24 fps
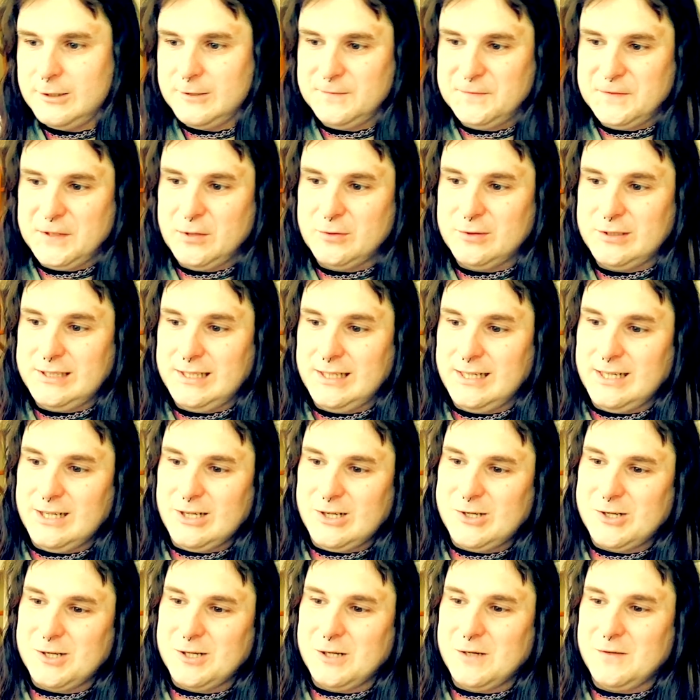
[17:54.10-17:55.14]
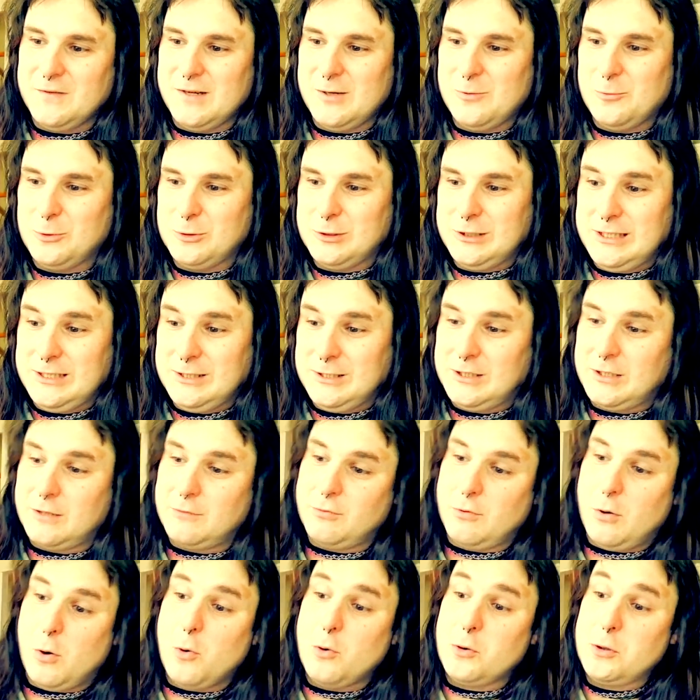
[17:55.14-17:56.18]
a variation of it where he
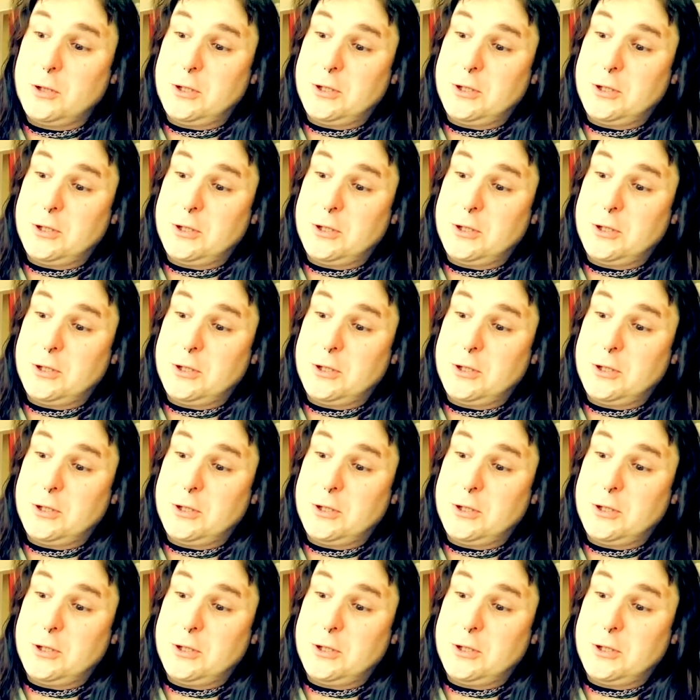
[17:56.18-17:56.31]
throws